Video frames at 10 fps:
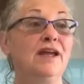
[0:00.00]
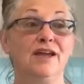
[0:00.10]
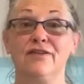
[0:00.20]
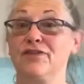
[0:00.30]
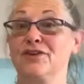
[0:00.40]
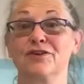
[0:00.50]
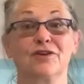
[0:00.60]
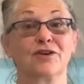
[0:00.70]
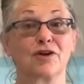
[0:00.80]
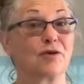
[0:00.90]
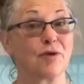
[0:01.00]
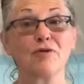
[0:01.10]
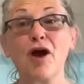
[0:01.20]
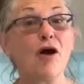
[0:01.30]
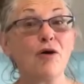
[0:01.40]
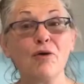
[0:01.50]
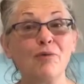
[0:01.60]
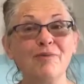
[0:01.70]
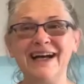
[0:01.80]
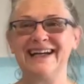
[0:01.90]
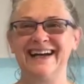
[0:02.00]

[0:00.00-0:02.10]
if you're Corona home,